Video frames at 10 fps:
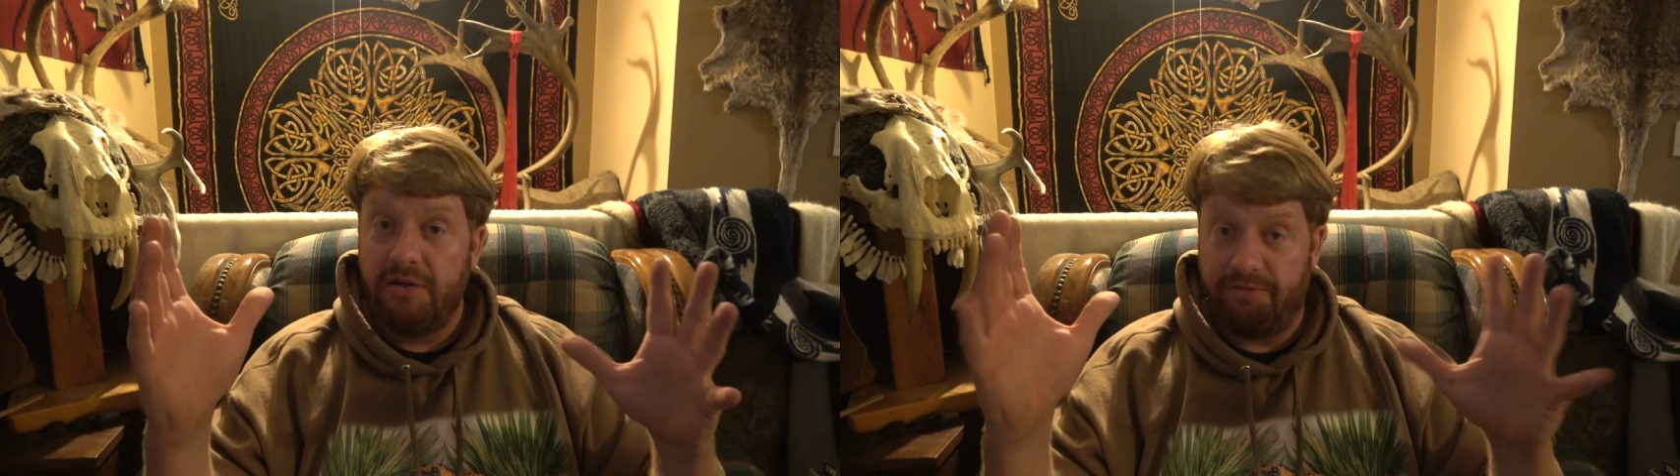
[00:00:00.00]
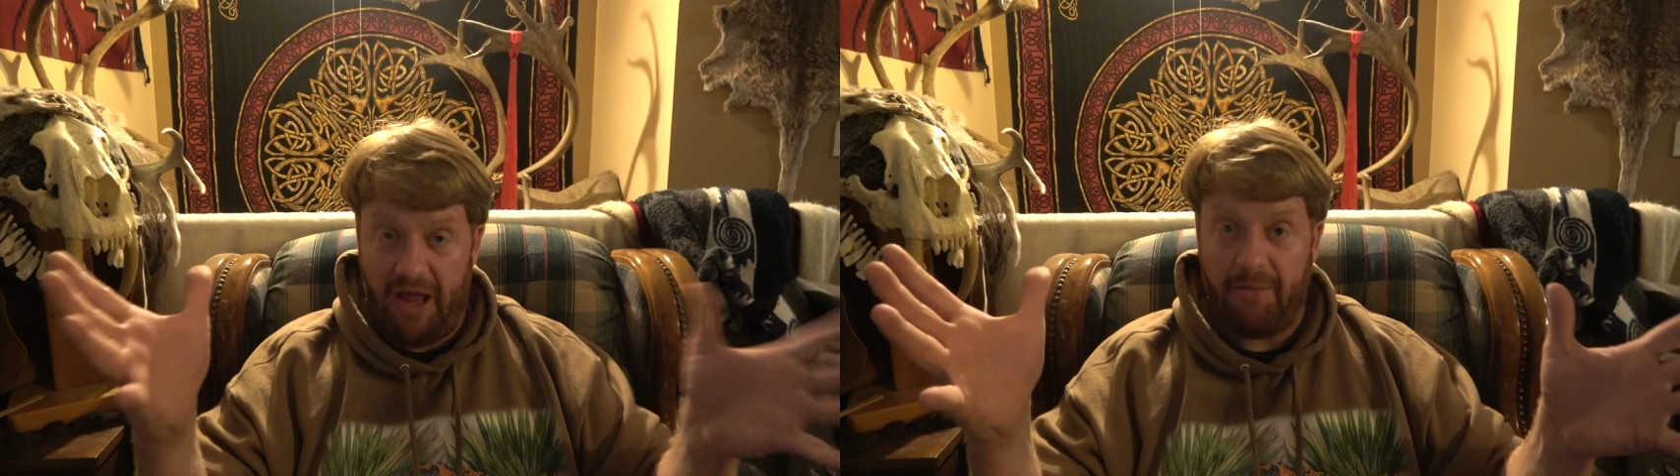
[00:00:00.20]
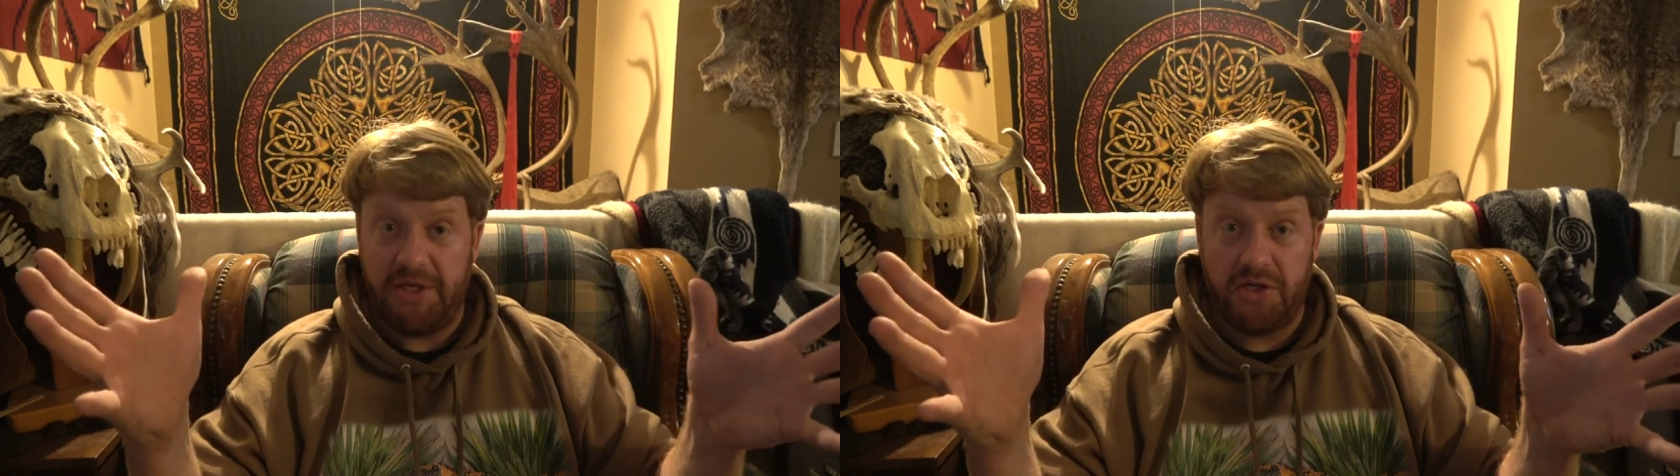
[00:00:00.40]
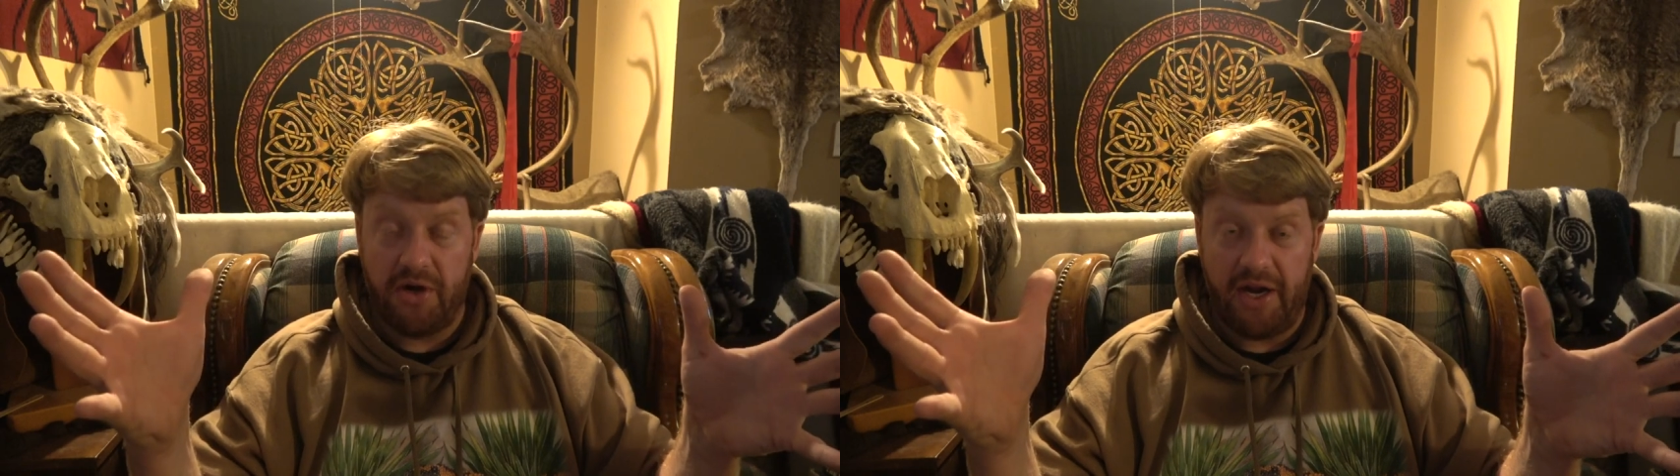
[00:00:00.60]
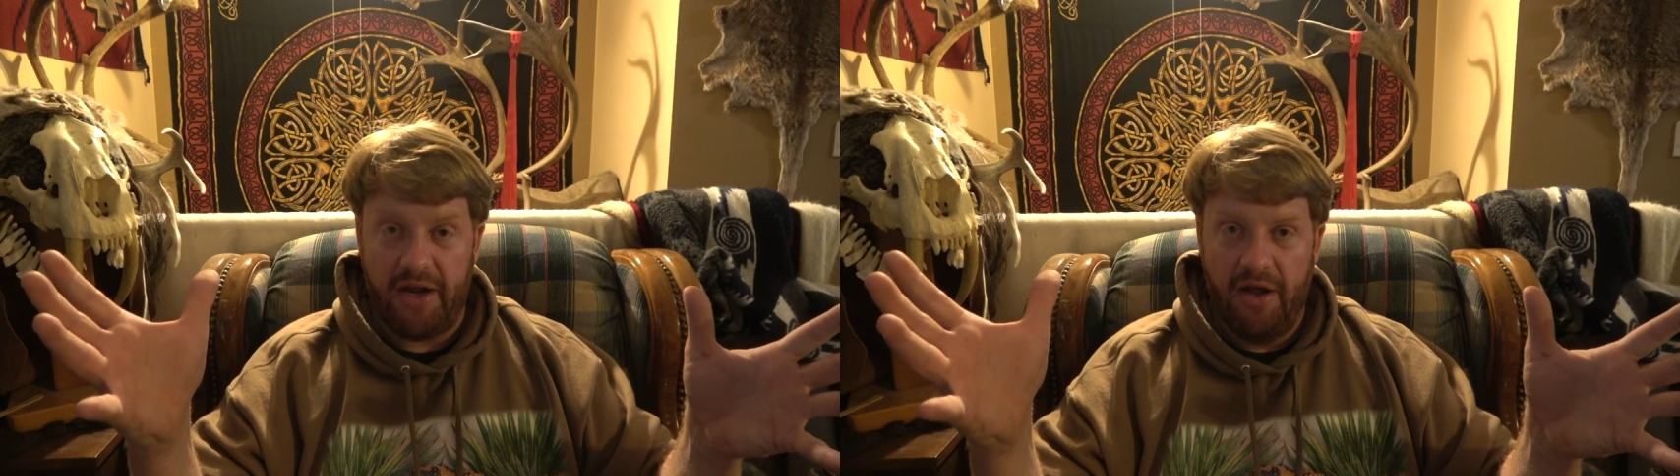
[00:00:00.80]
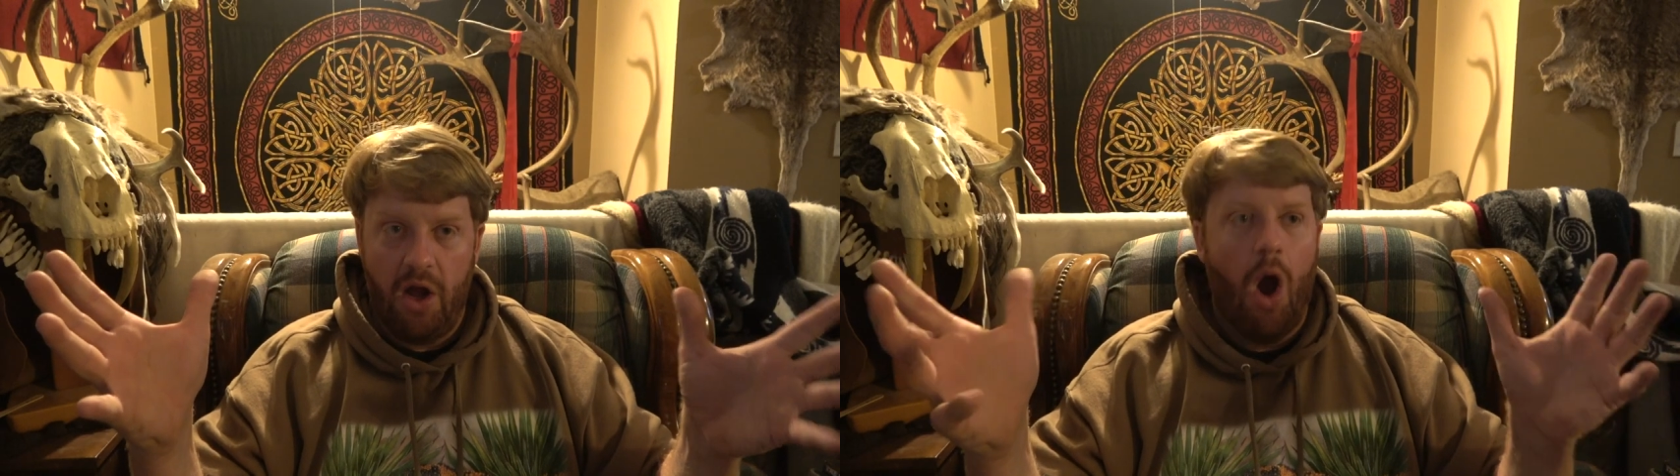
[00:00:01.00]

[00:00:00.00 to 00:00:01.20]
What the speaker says: family tree,